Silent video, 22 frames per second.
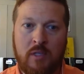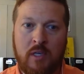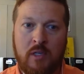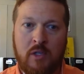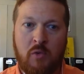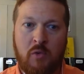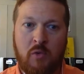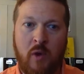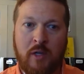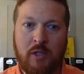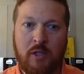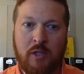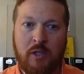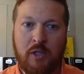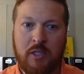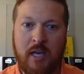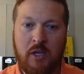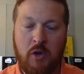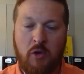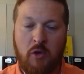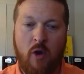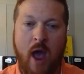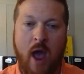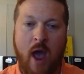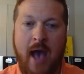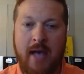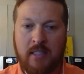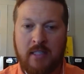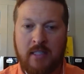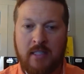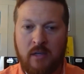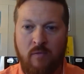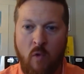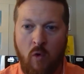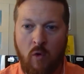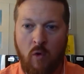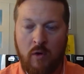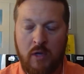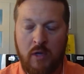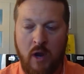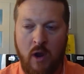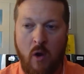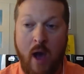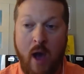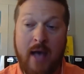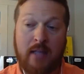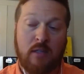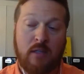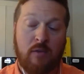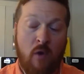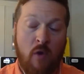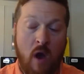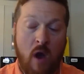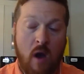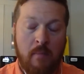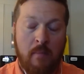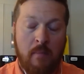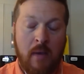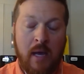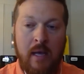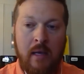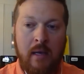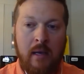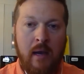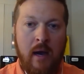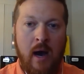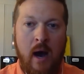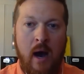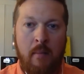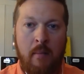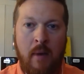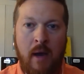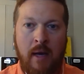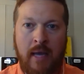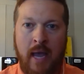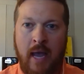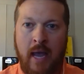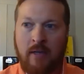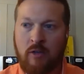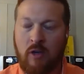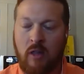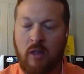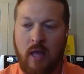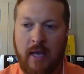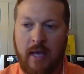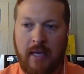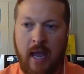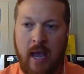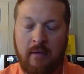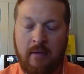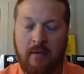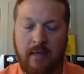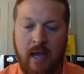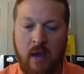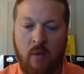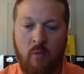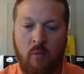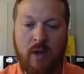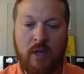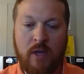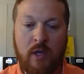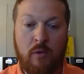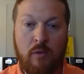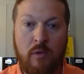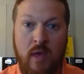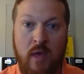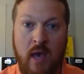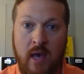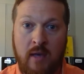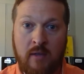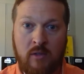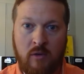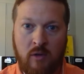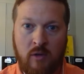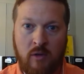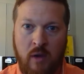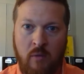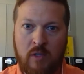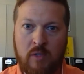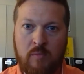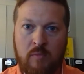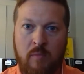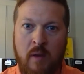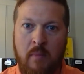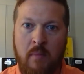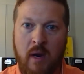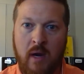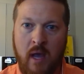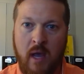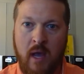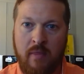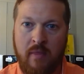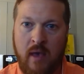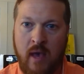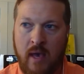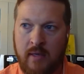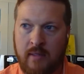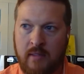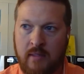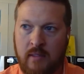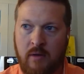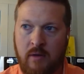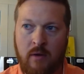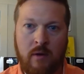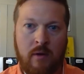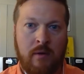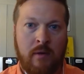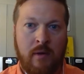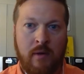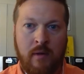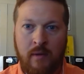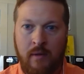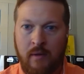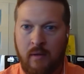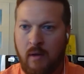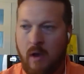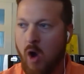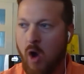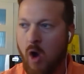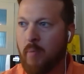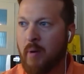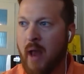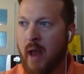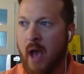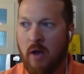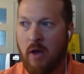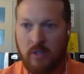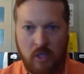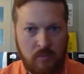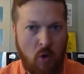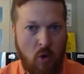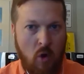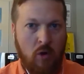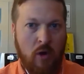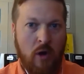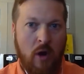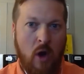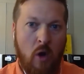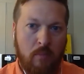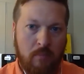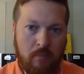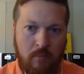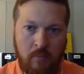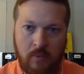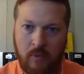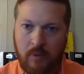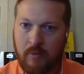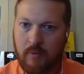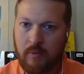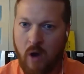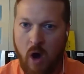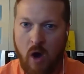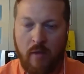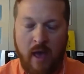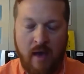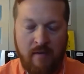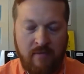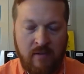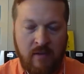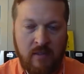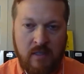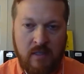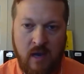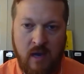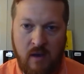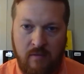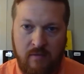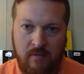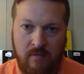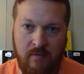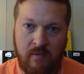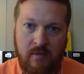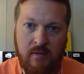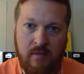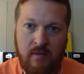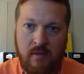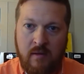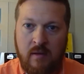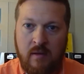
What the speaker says: or situations that you're asked from occasionally, like, can we do this, or can we spend money on this, or sure, open houses, broken oak, all that fun stuff?